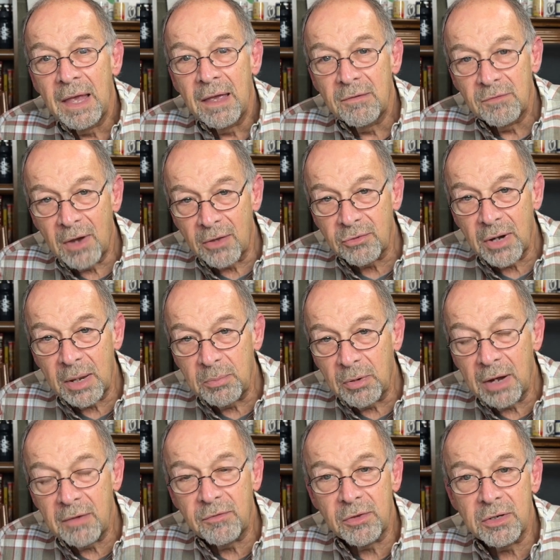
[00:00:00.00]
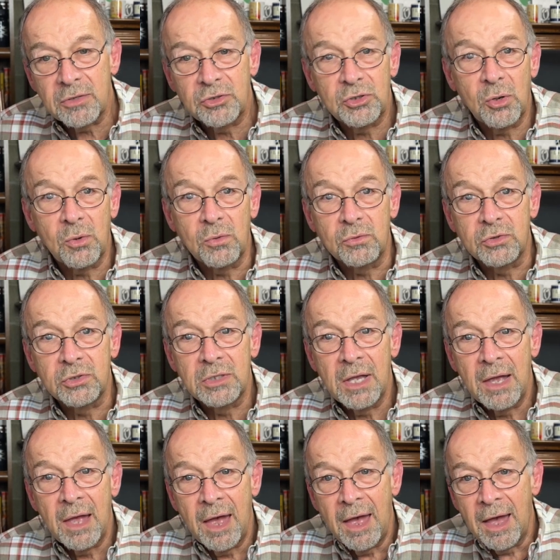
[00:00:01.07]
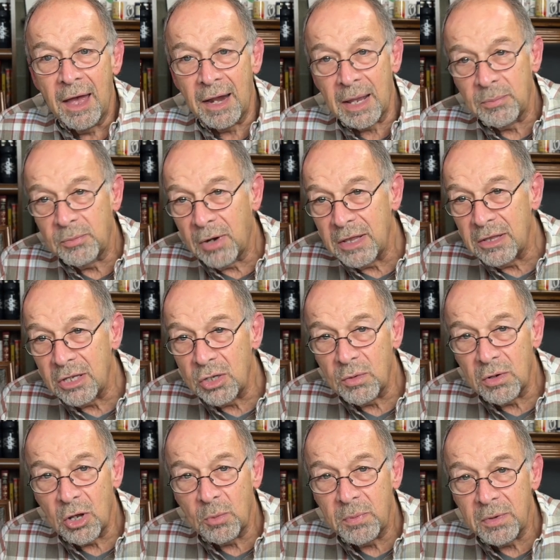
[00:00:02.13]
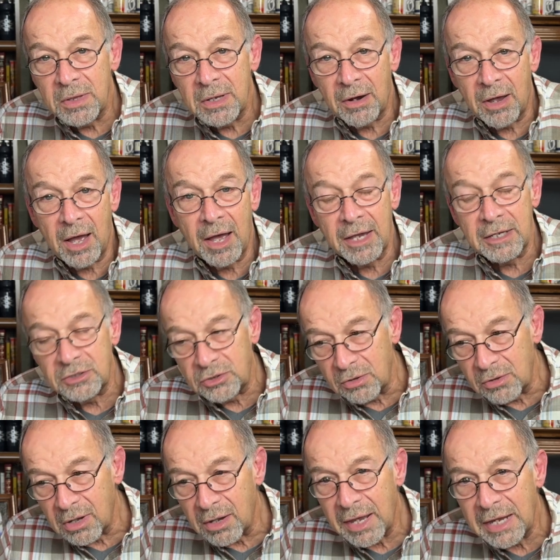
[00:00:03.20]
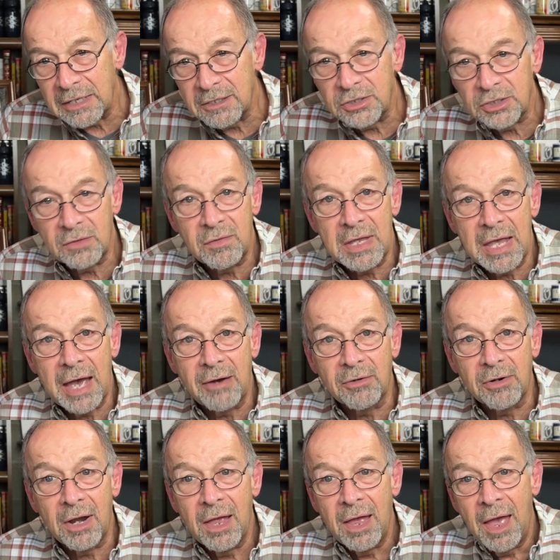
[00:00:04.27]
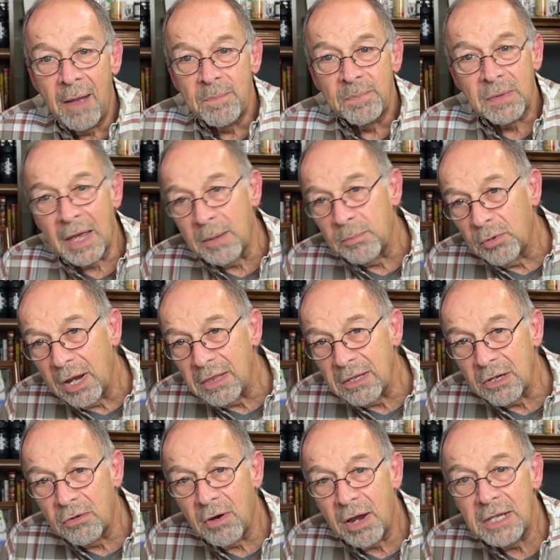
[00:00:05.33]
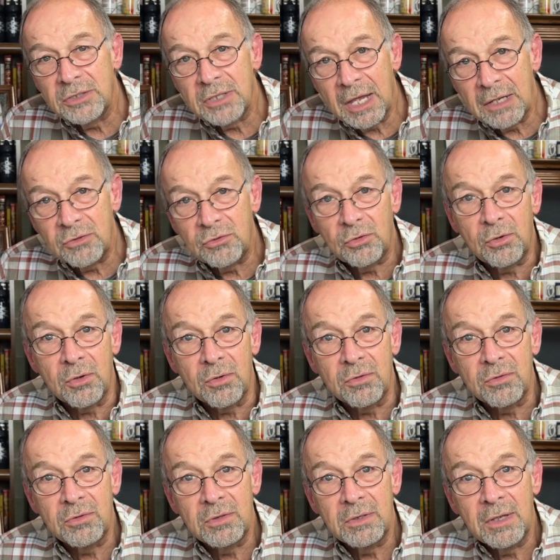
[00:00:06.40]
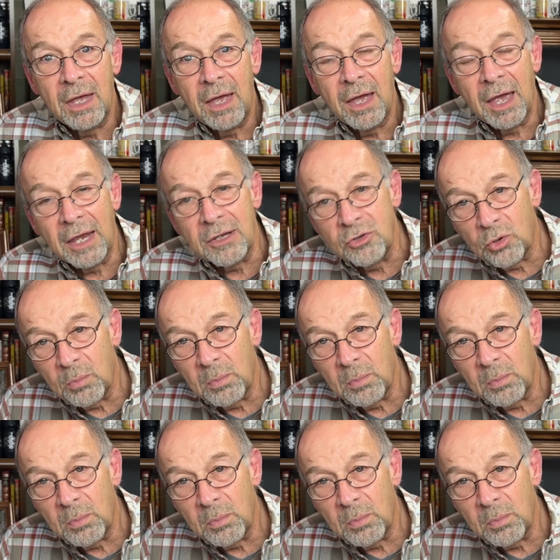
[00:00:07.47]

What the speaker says: Father, I pray for their souls, and I pray that you would open their eyes to the lateness of the hour. I pray that grace and truth and your